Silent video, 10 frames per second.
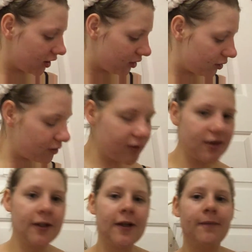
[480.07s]
to
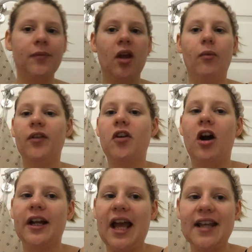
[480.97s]
use, we've
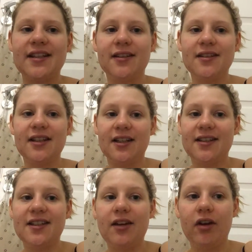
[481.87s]
got an essence and a
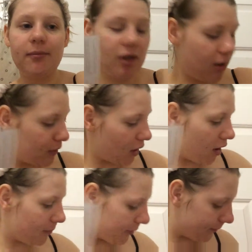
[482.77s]
serum coming
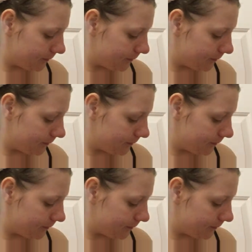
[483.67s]
up,